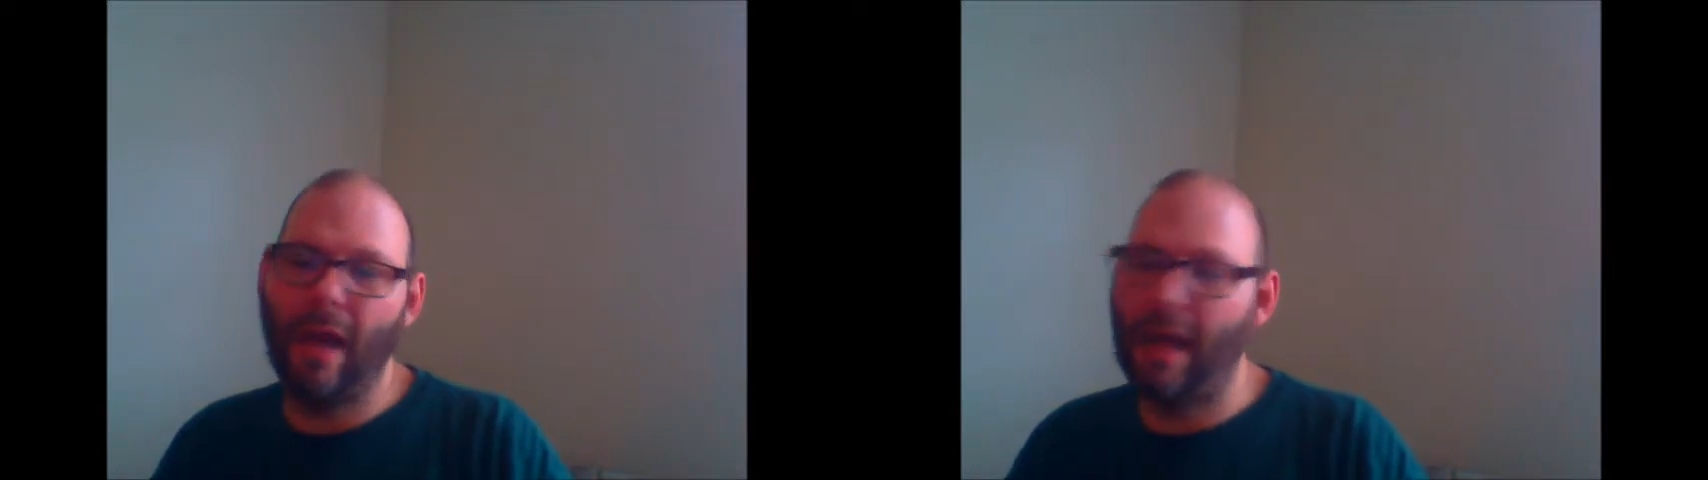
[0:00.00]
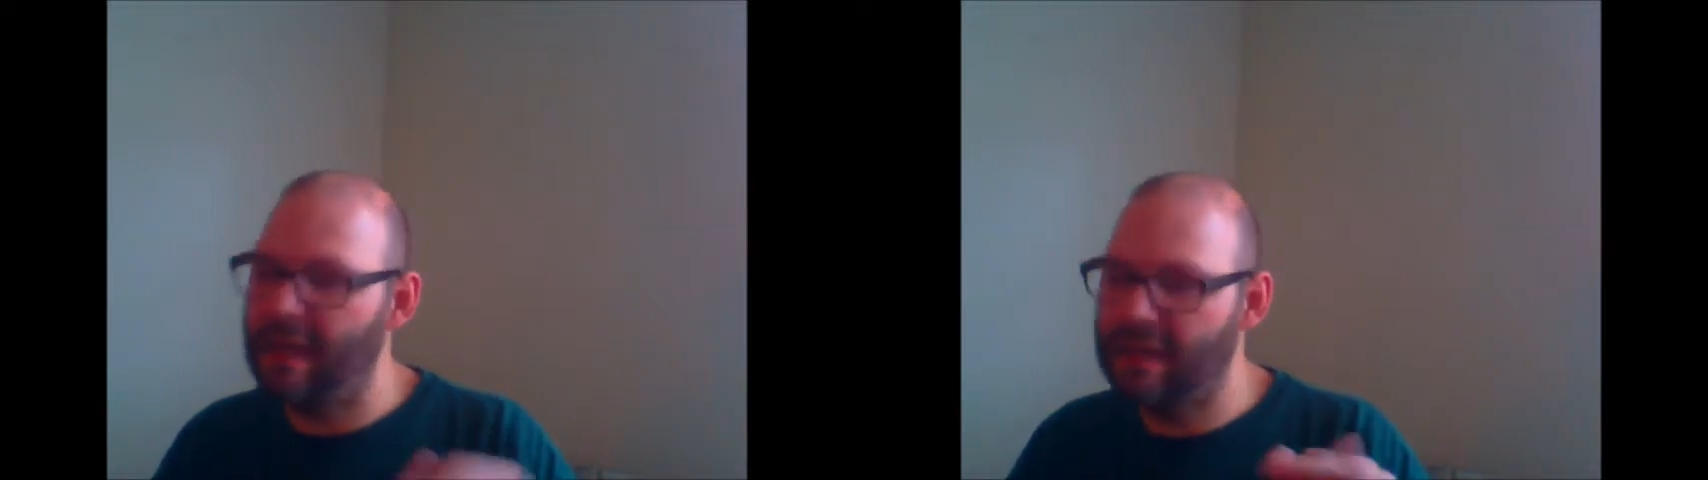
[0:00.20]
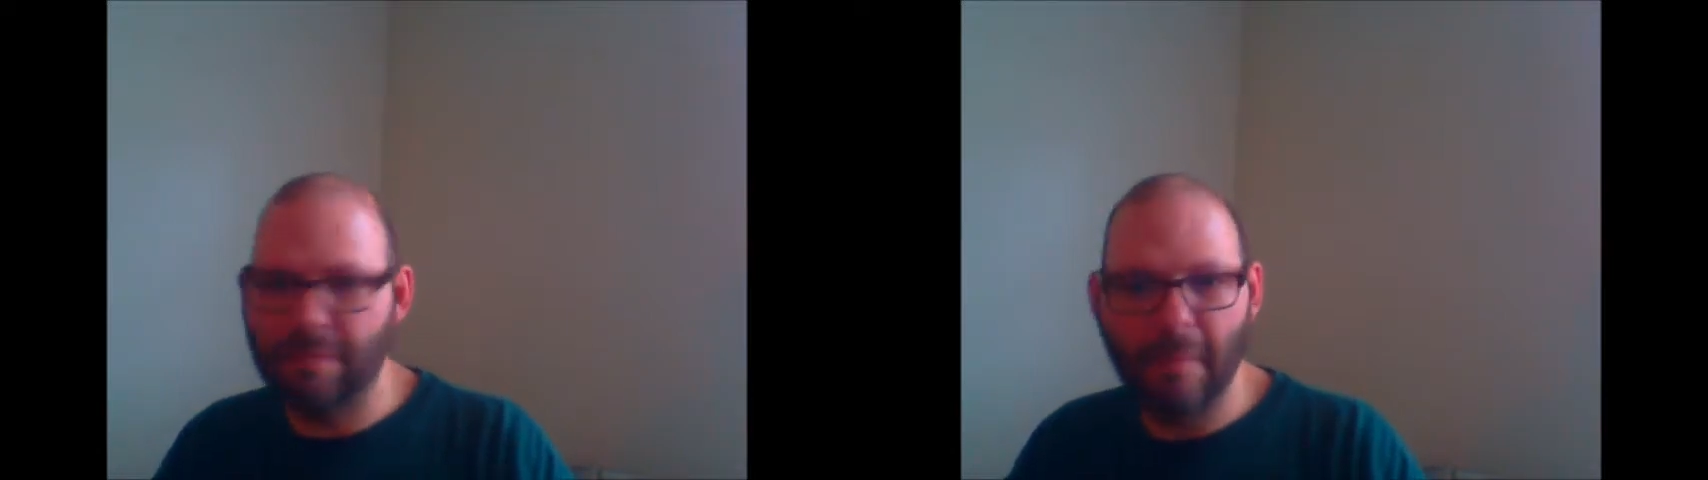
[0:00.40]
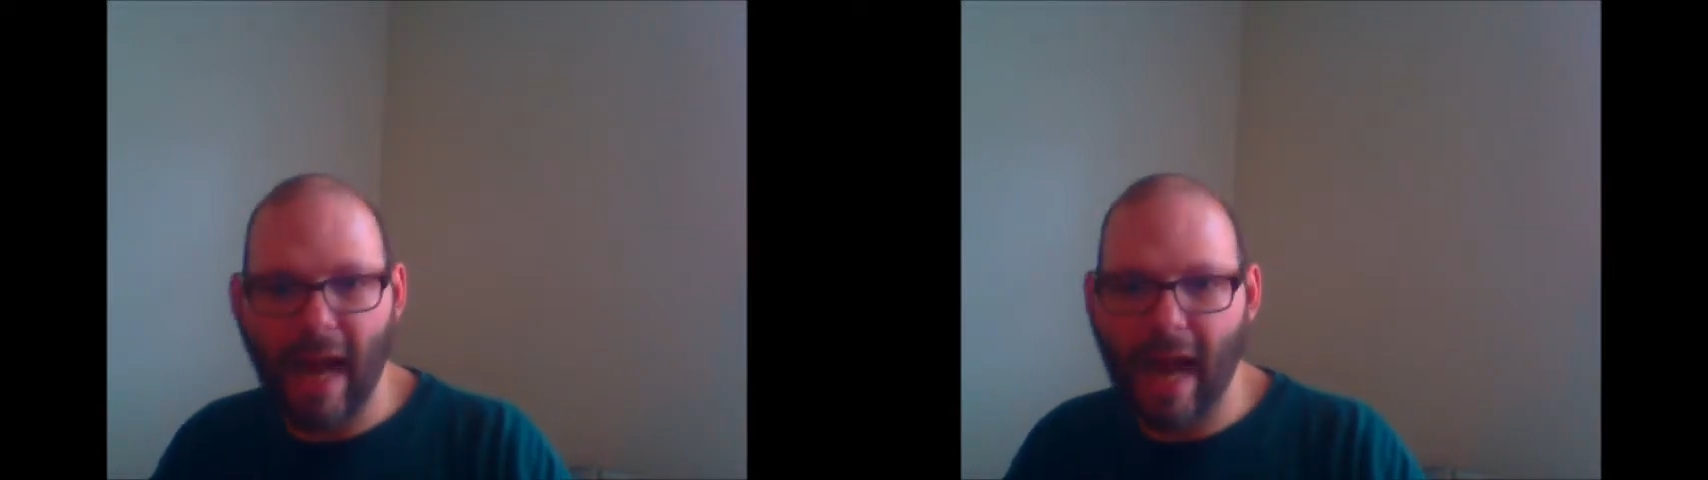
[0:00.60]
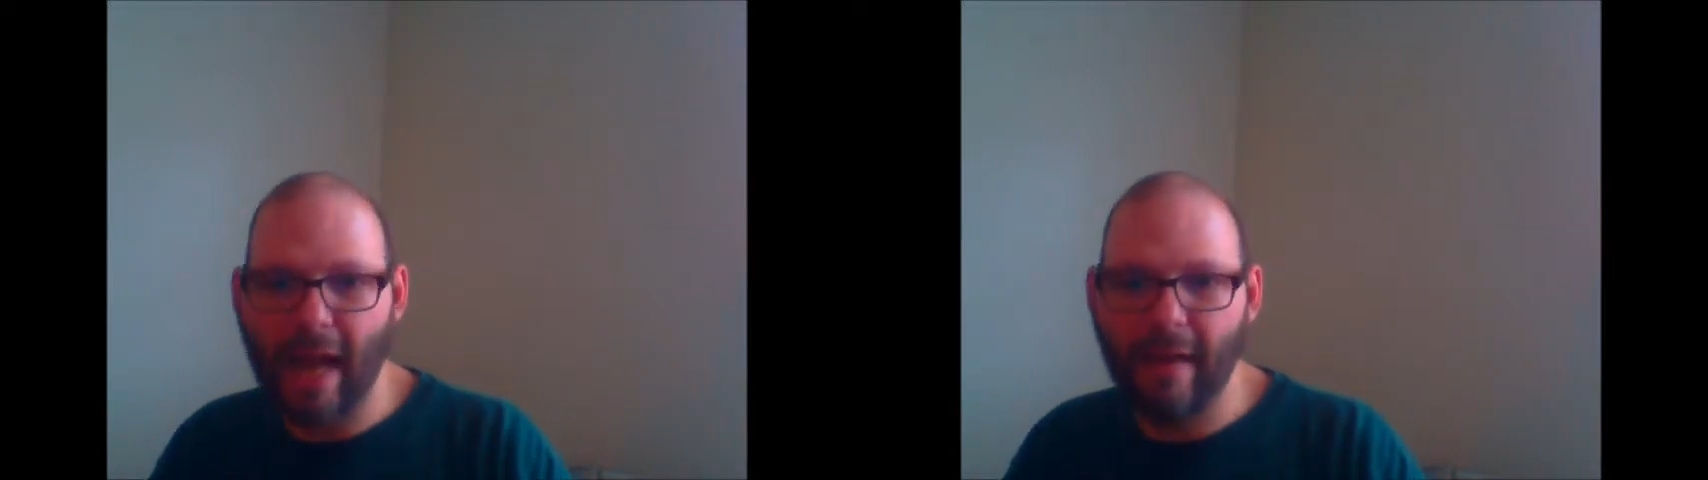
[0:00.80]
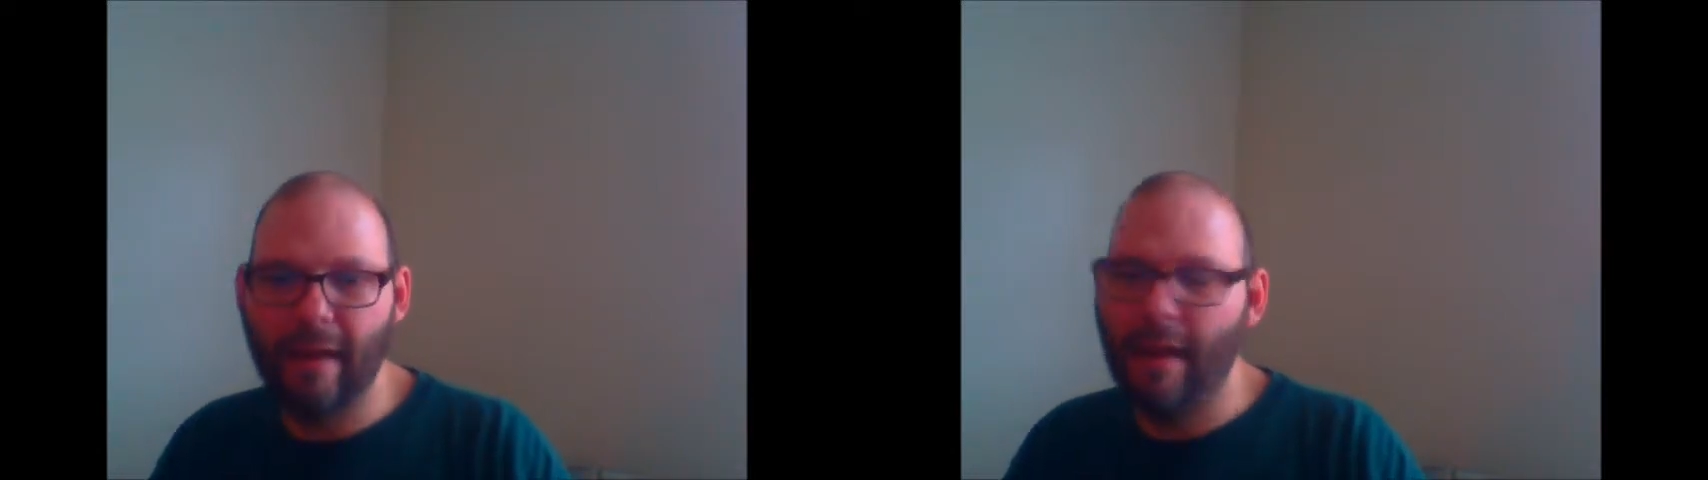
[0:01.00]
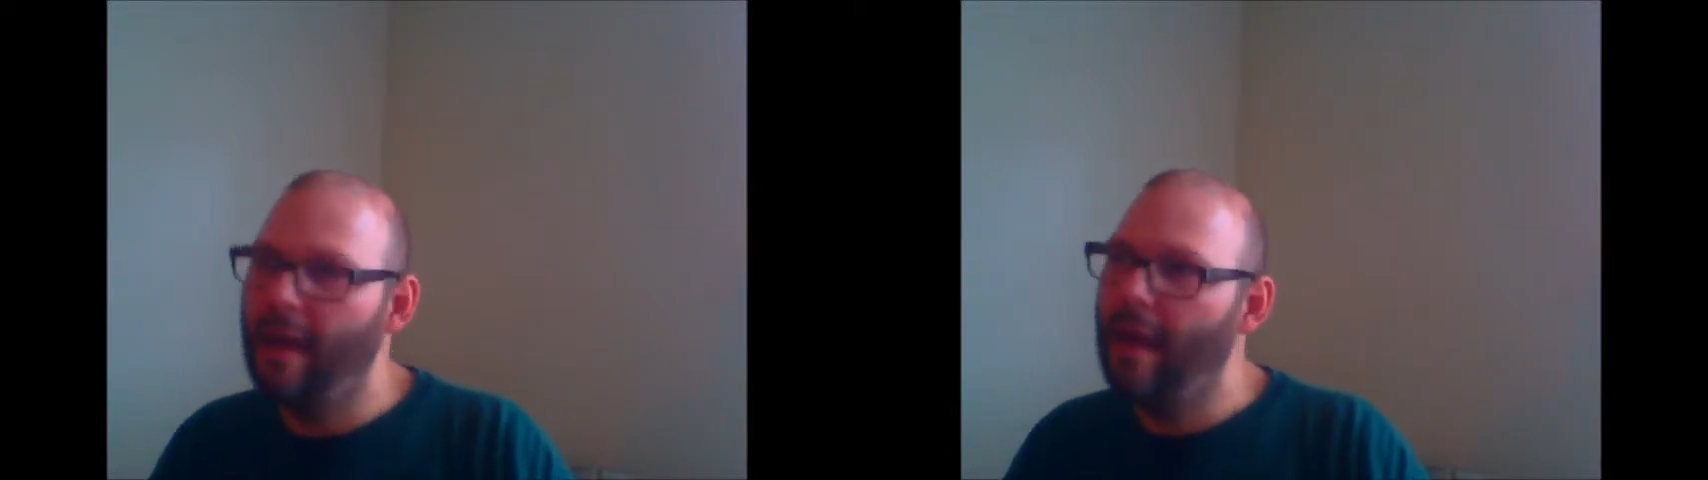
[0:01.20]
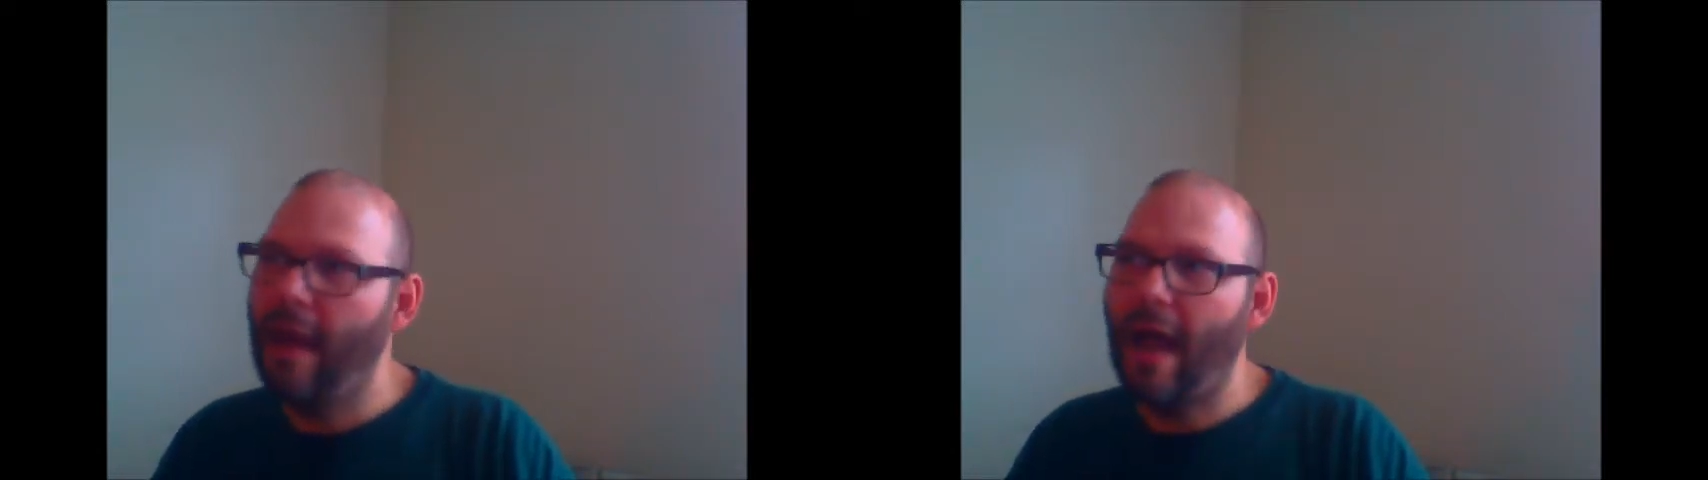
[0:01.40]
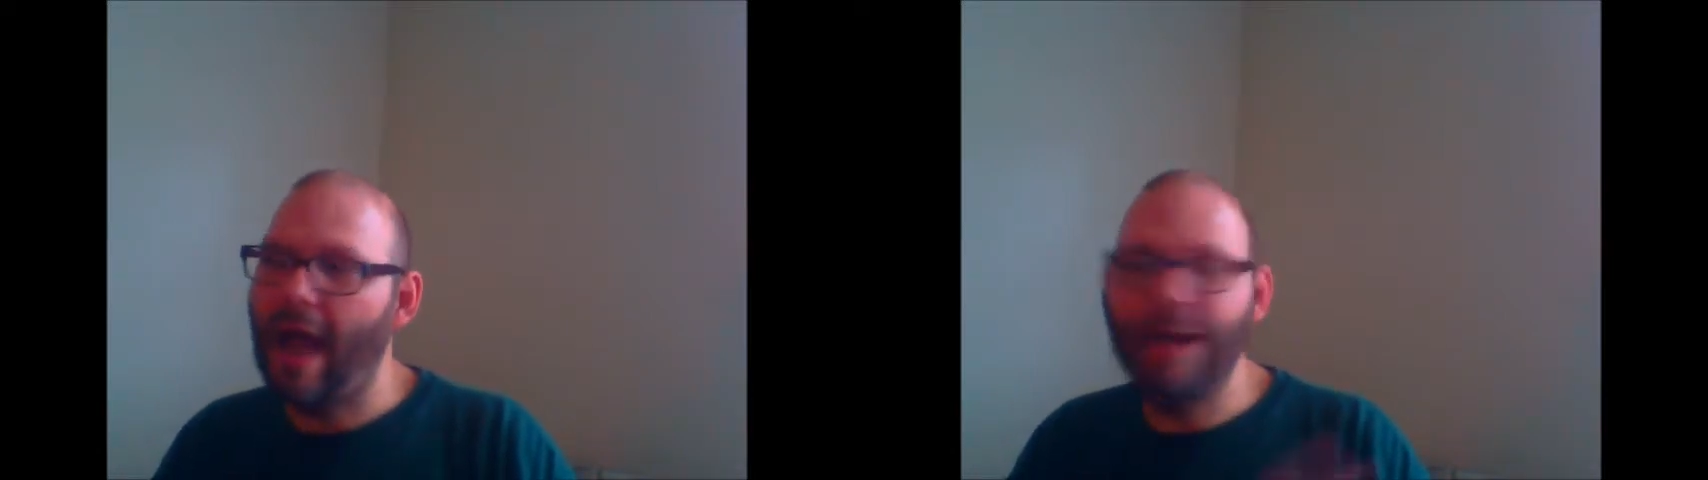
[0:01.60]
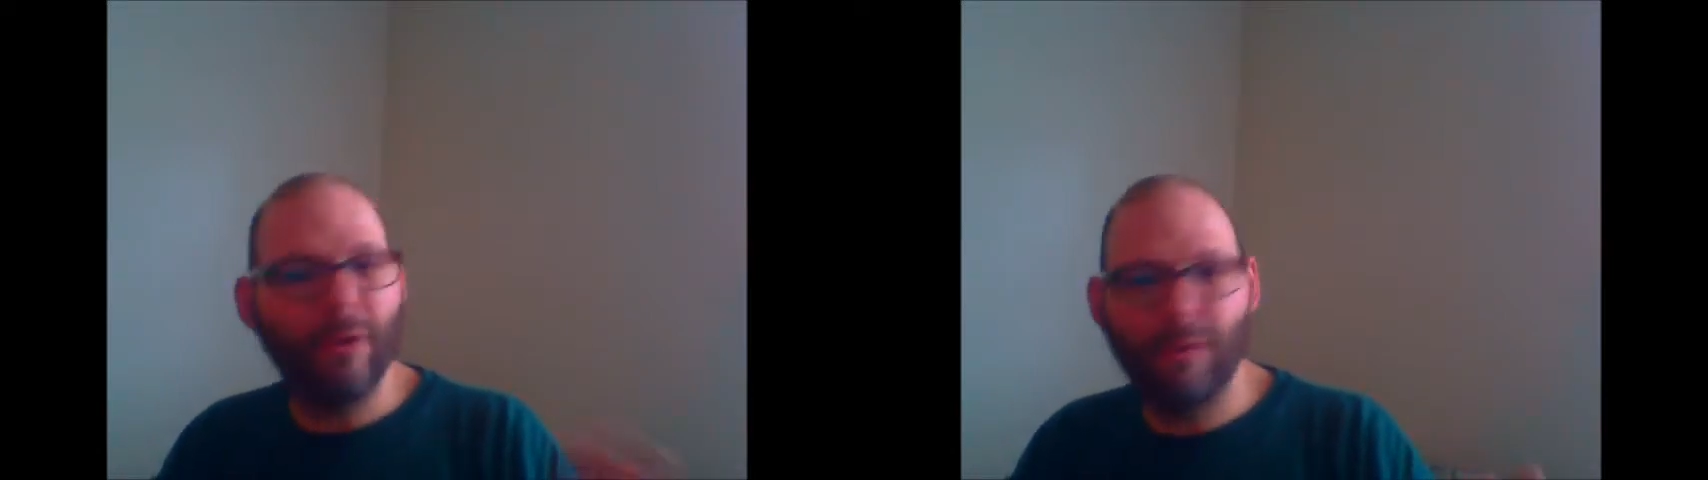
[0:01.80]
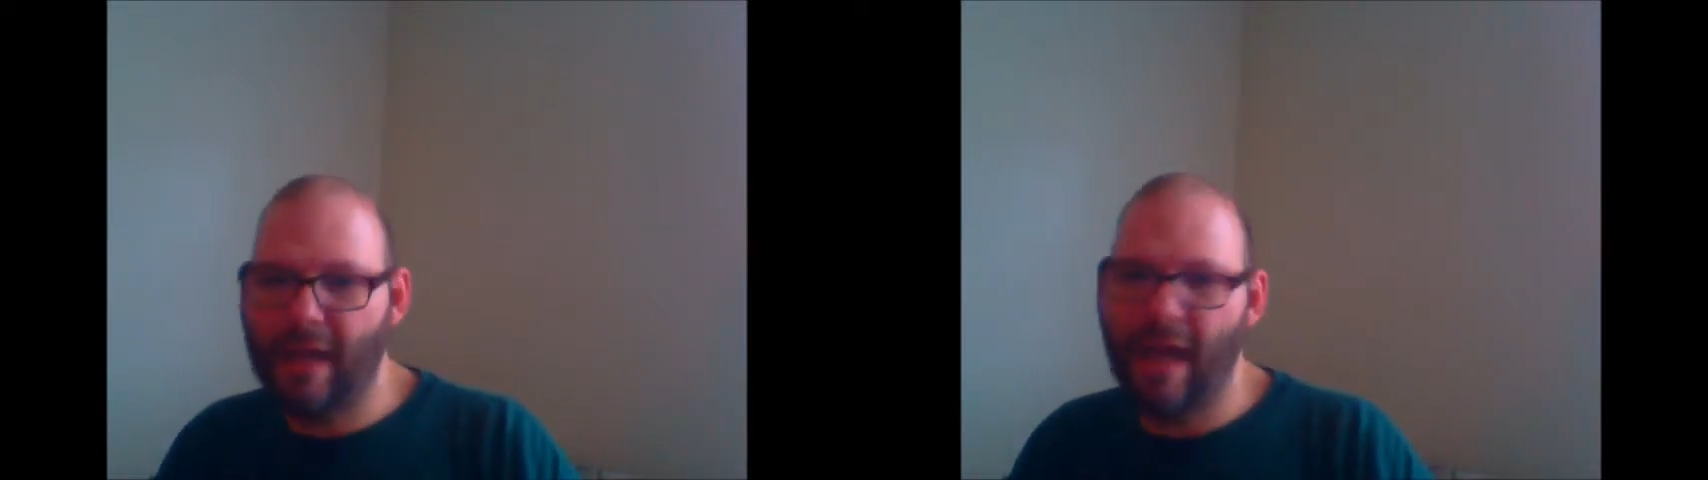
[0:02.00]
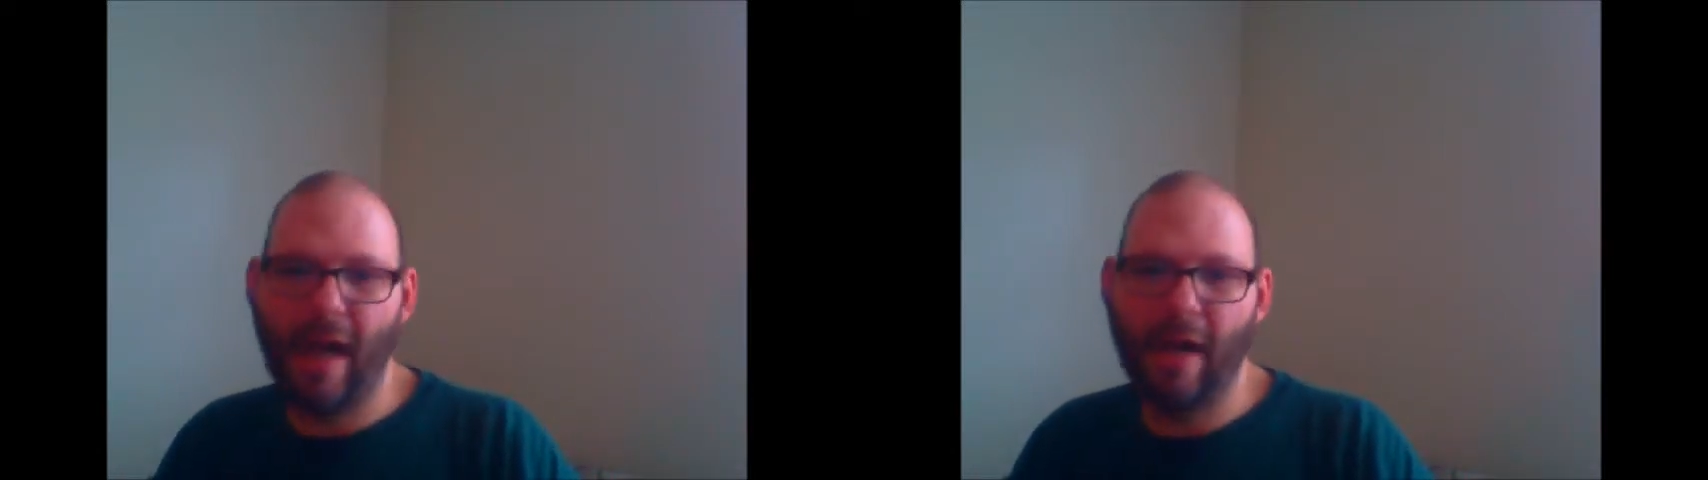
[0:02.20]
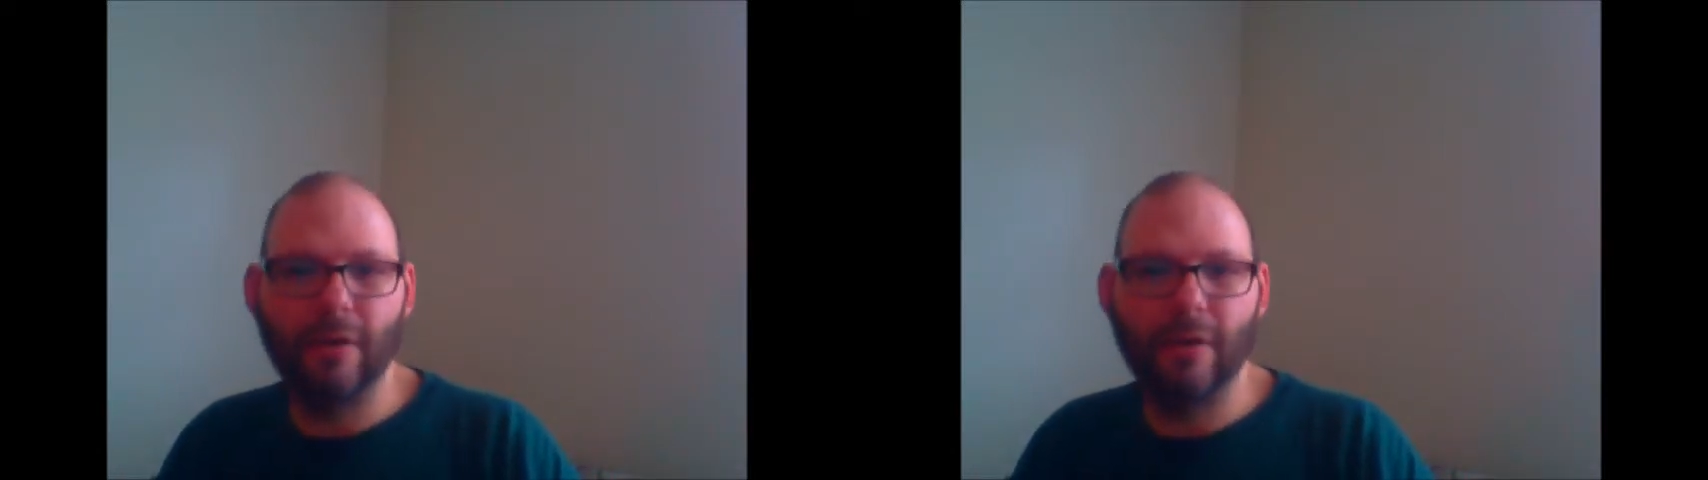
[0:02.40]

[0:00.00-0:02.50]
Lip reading: and gets mad, I don't care.